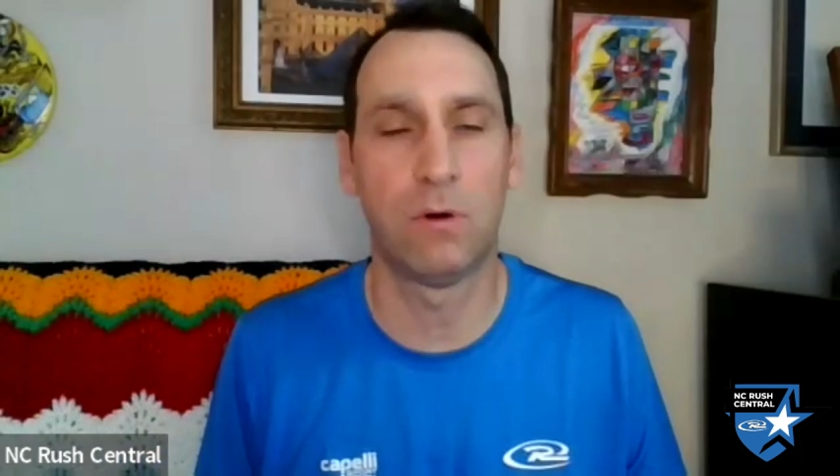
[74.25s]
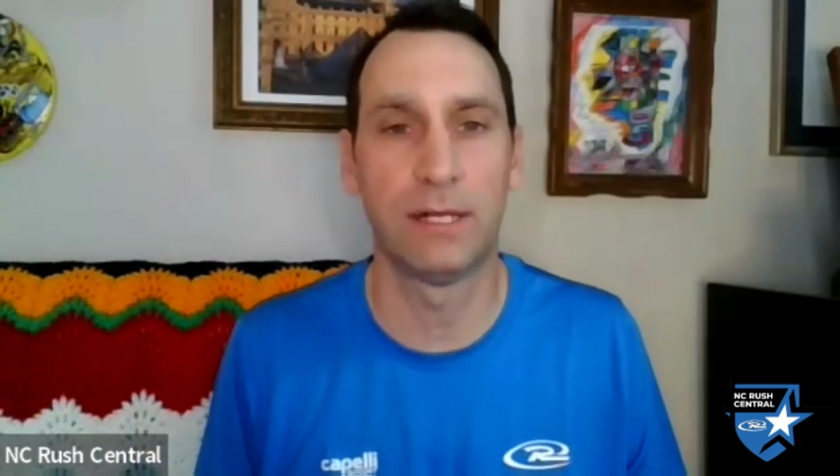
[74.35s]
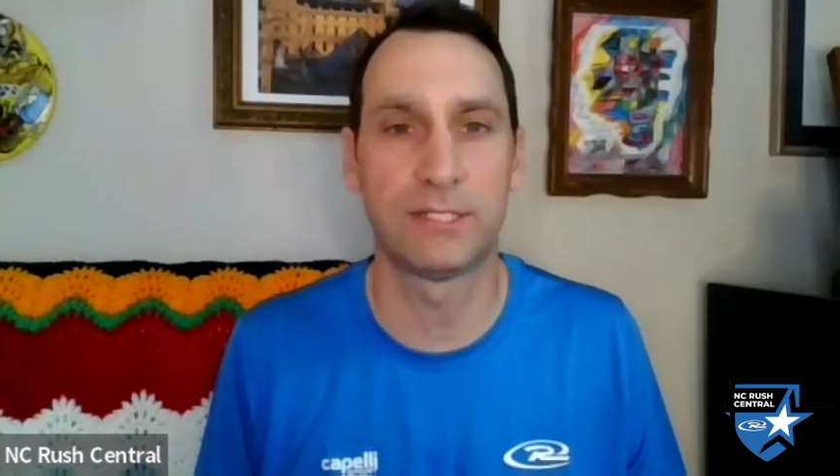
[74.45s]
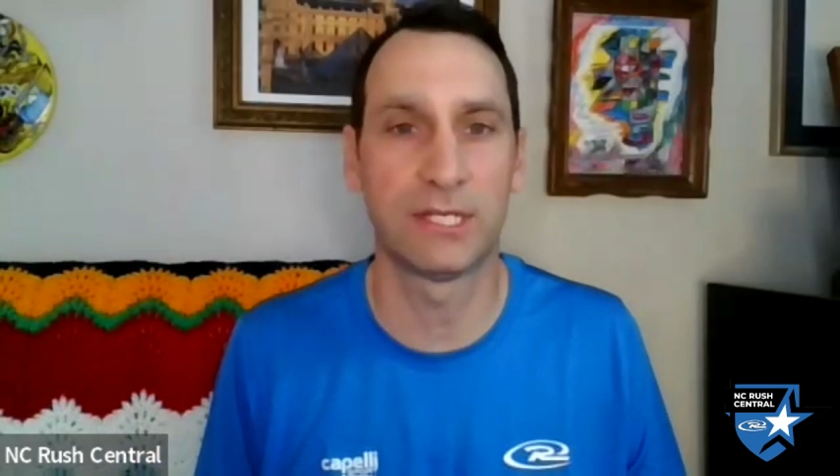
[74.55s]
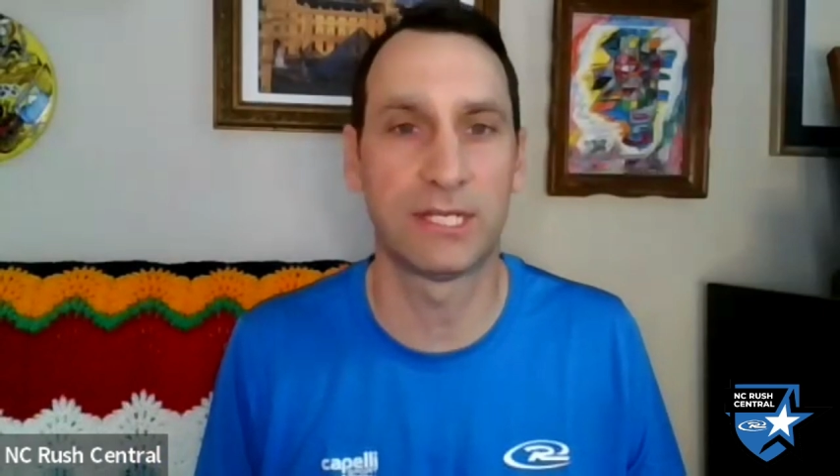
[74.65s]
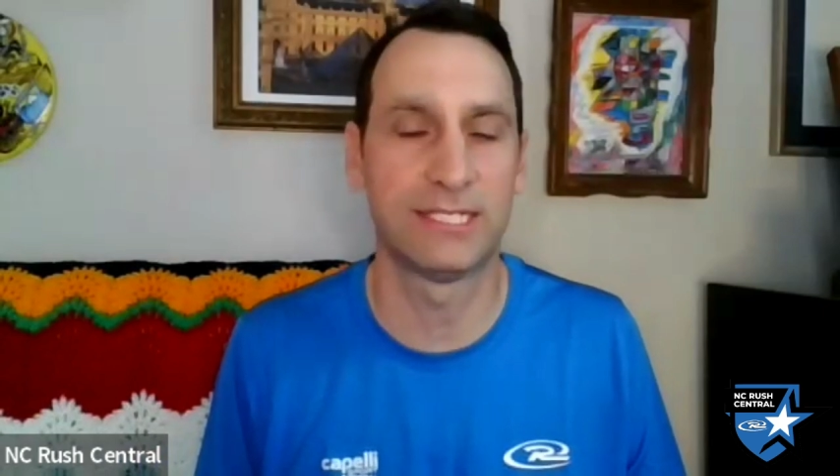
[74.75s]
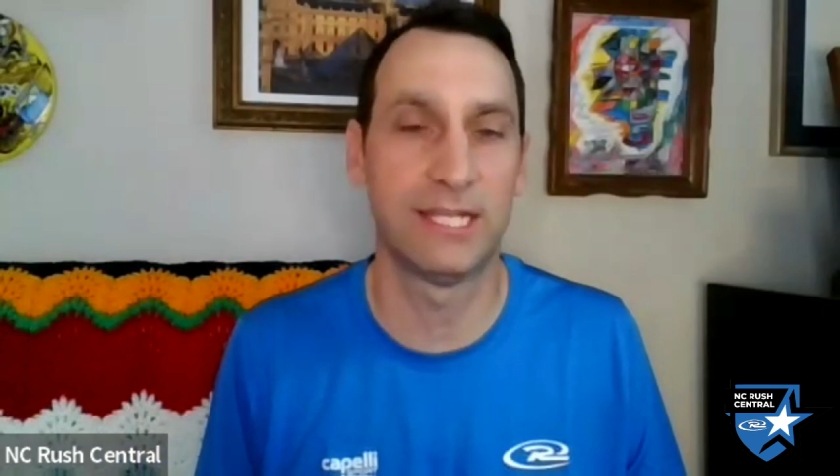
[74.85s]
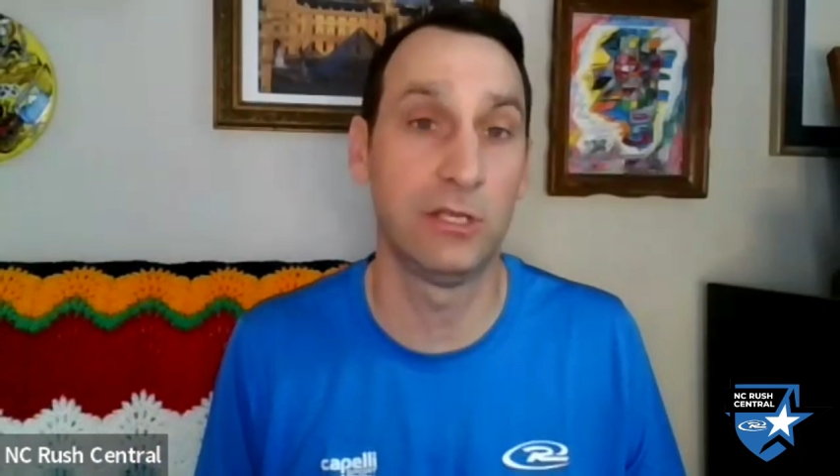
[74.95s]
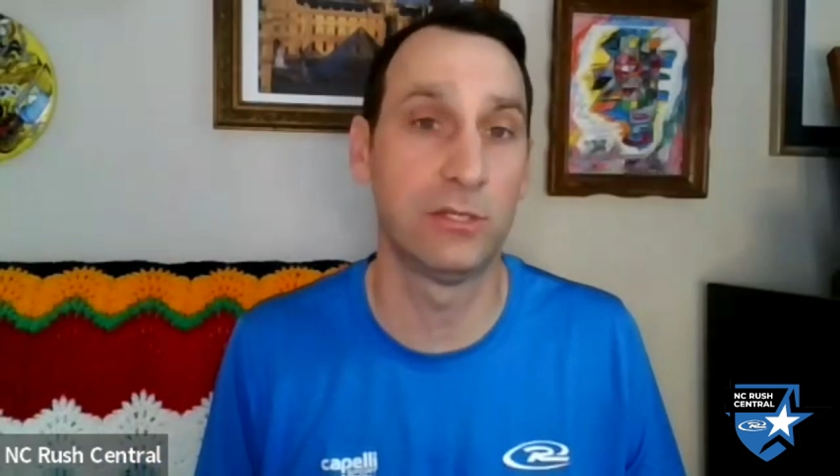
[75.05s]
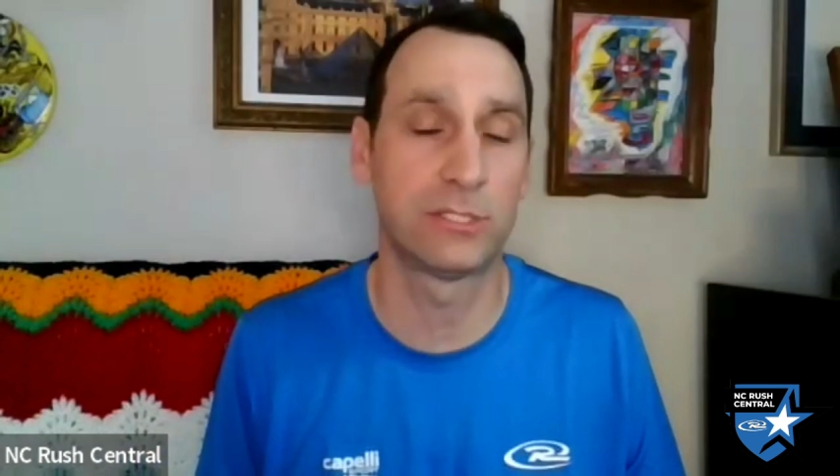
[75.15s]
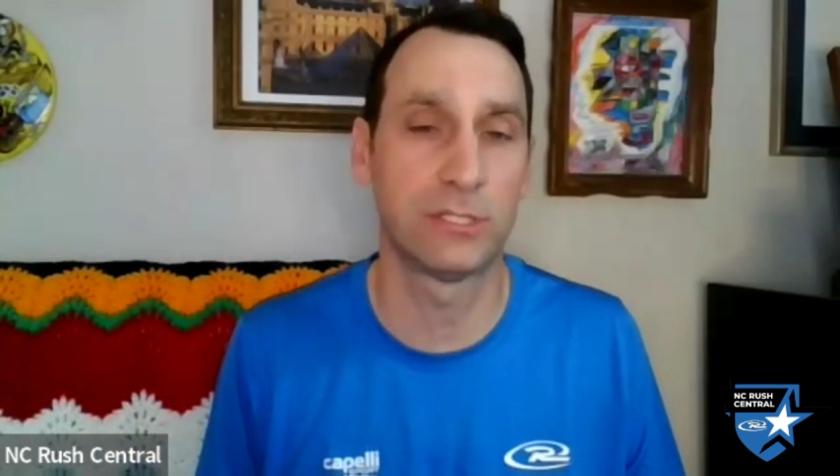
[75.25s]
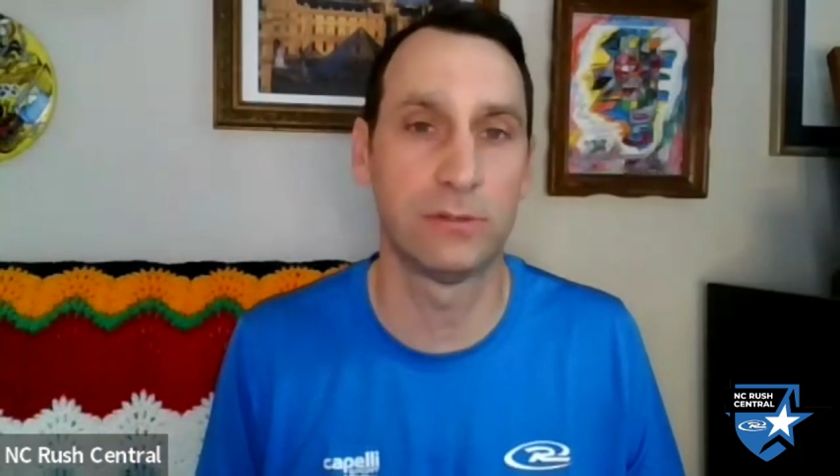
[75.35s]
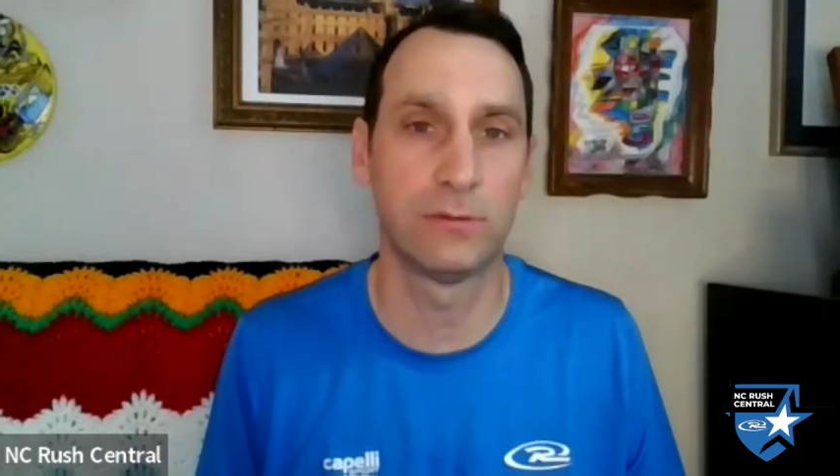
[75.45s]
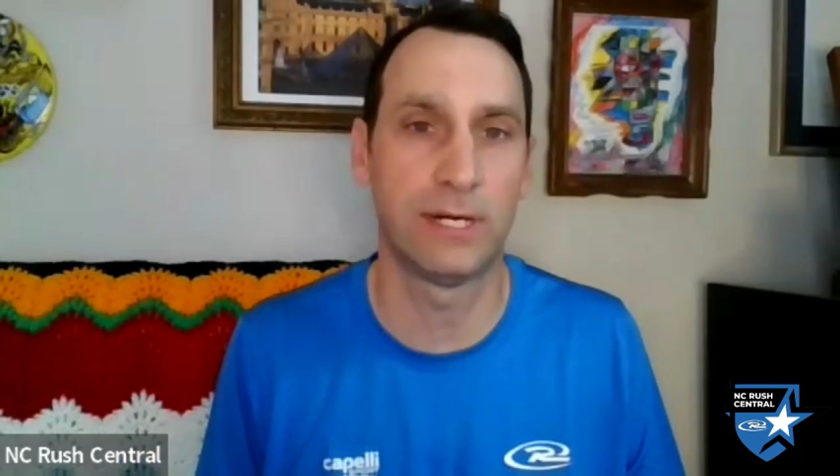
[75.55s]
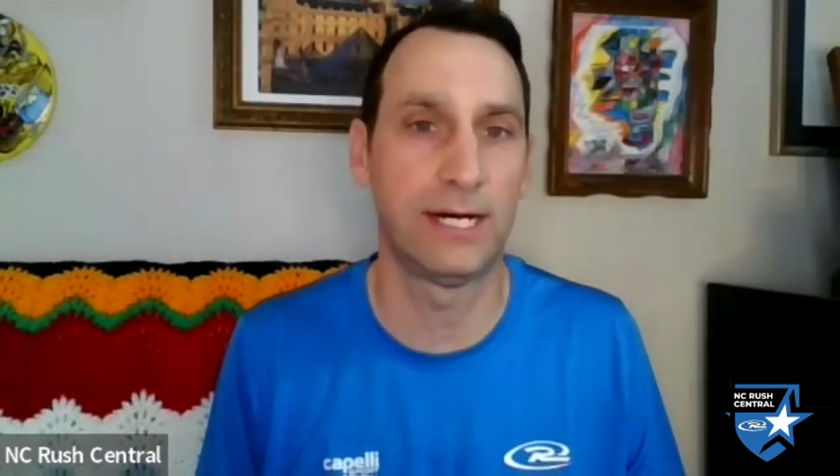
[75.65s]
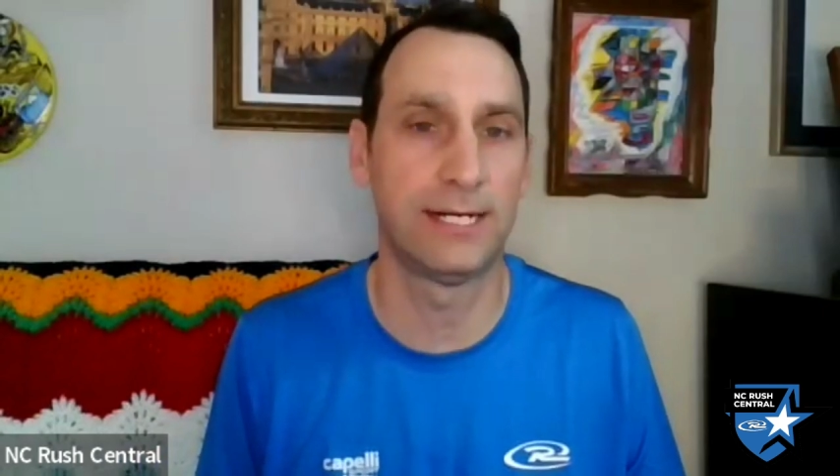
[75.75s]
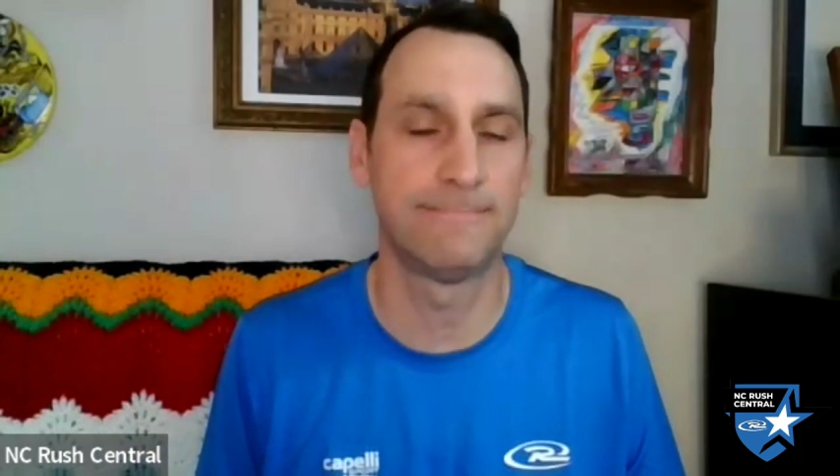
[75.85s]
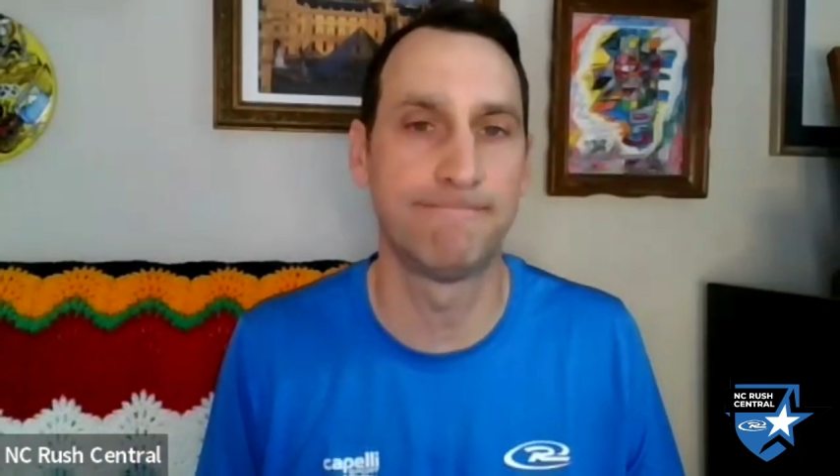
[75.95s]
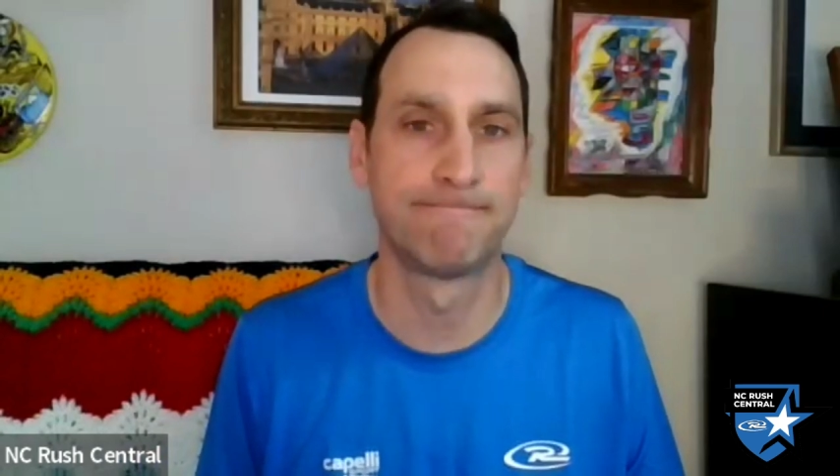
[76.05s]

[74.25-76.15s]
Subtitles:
want to continue to